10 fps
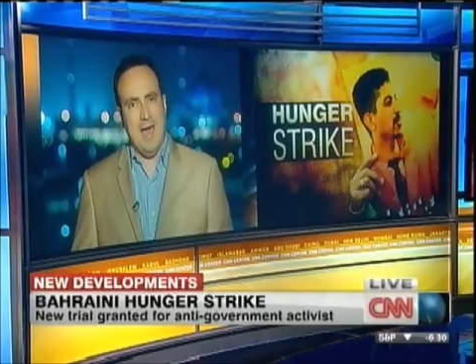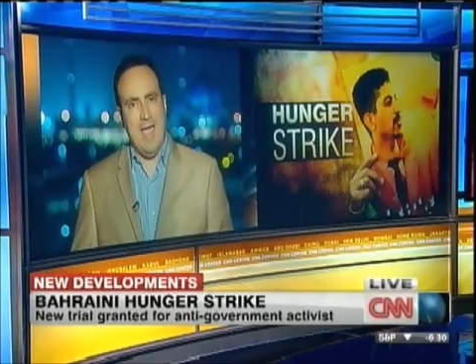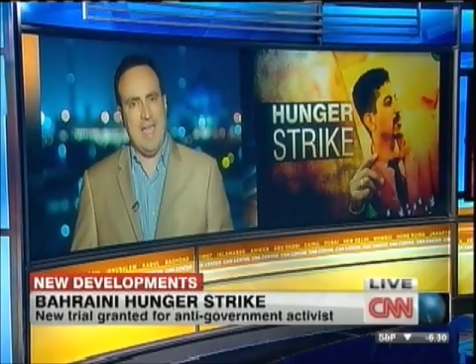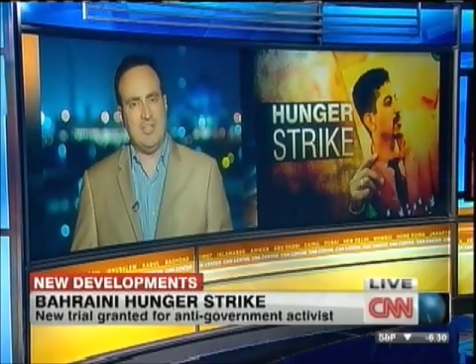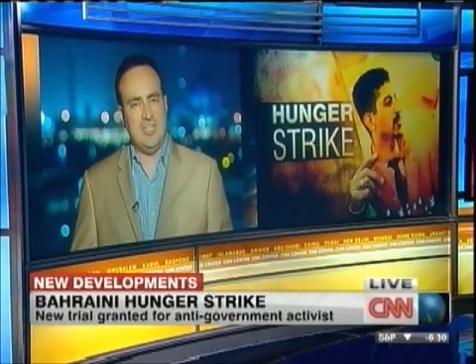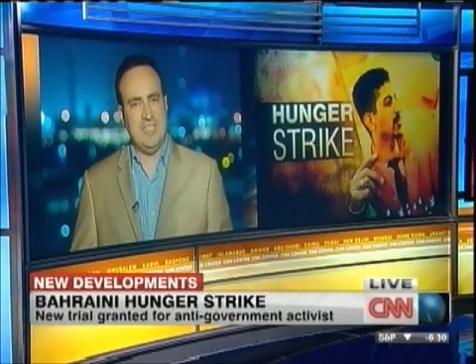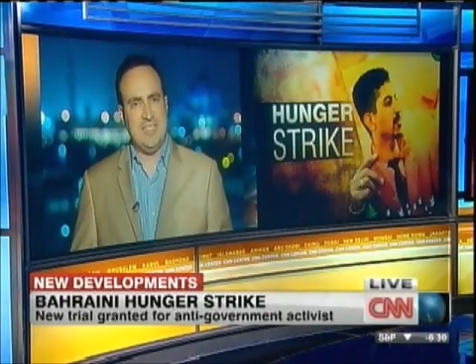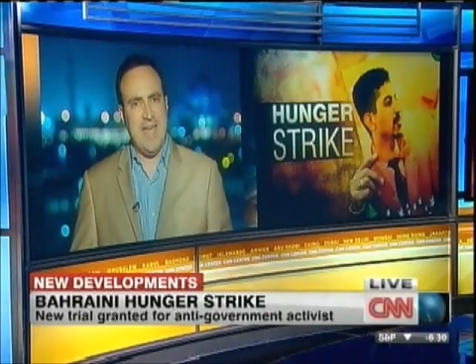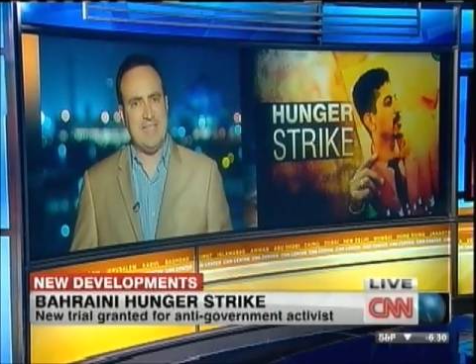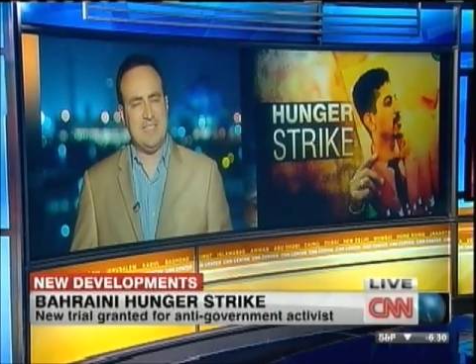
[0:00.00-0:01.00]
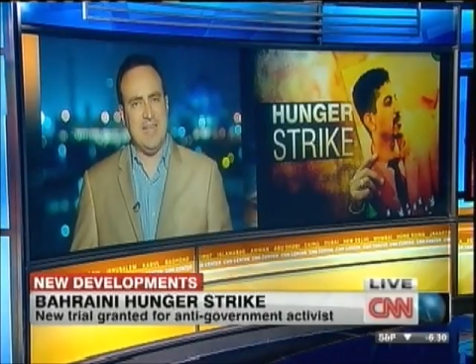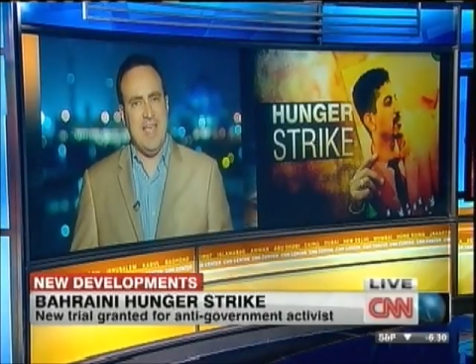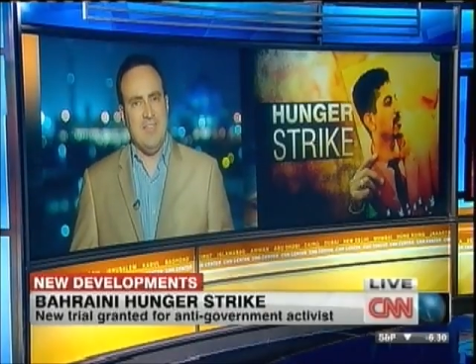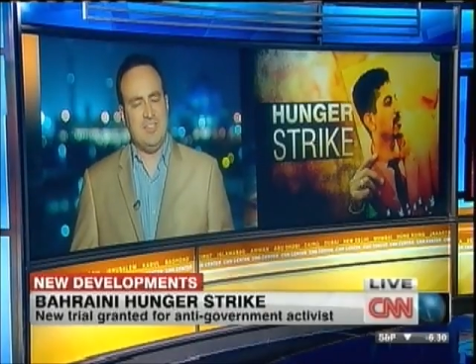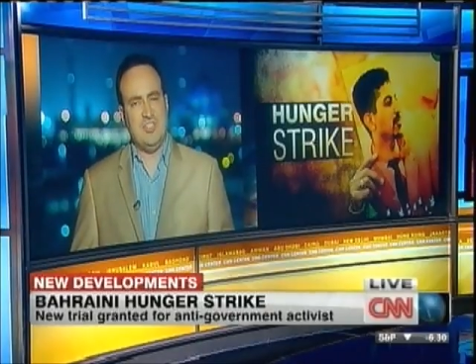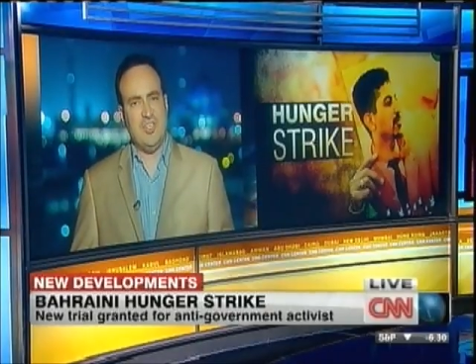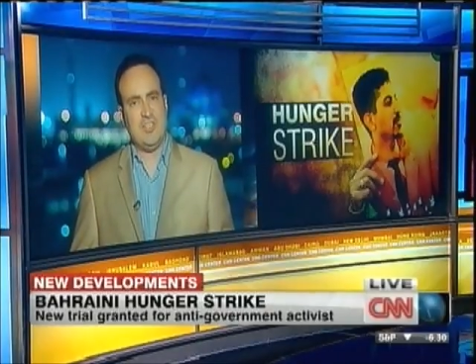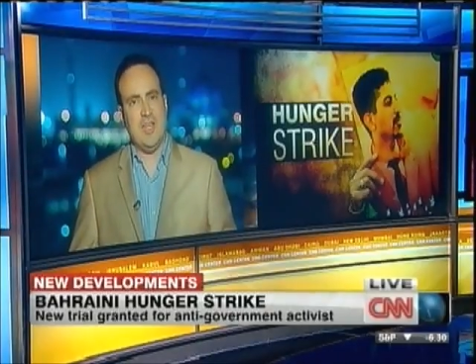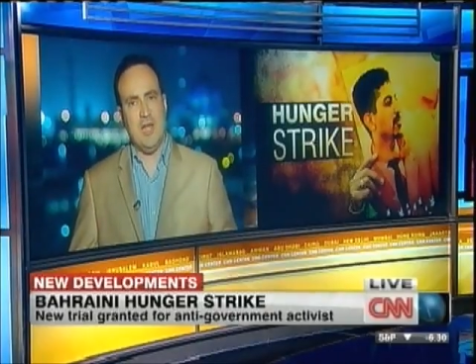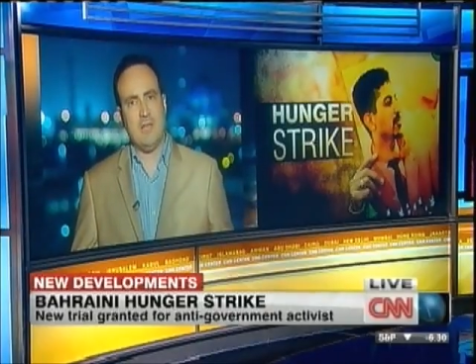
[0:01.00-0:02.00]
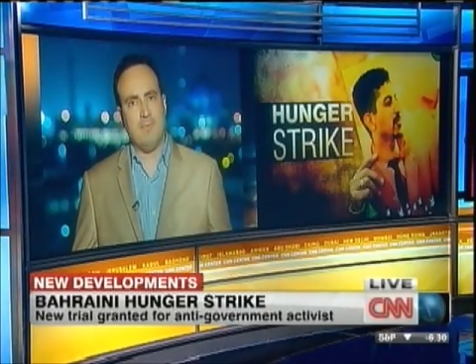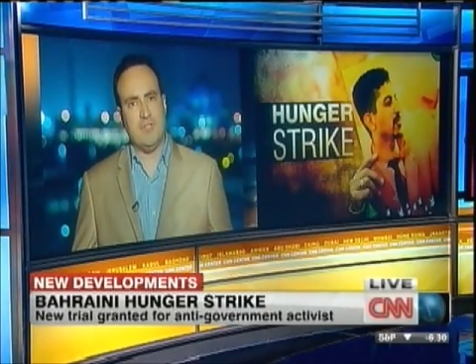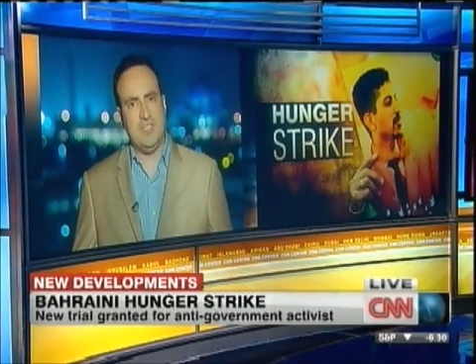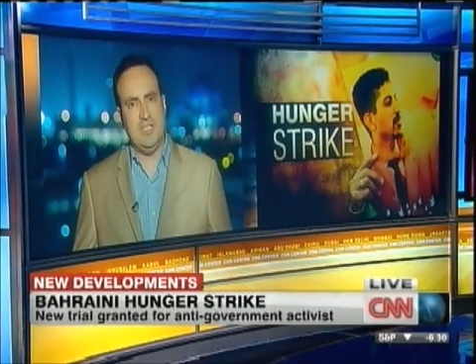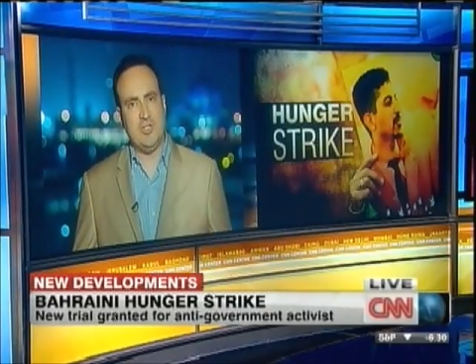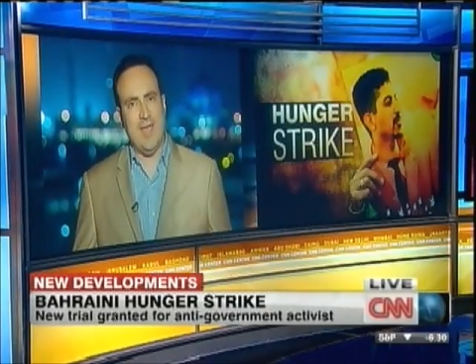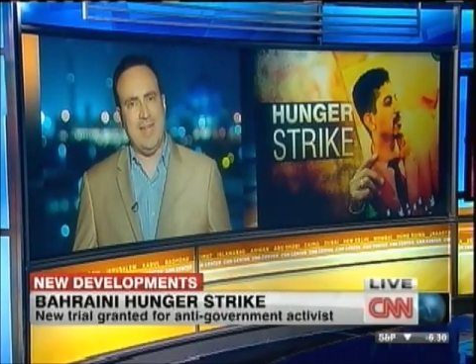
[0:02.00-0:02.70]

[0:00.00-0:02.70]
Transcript: and she says that this is just another procedure,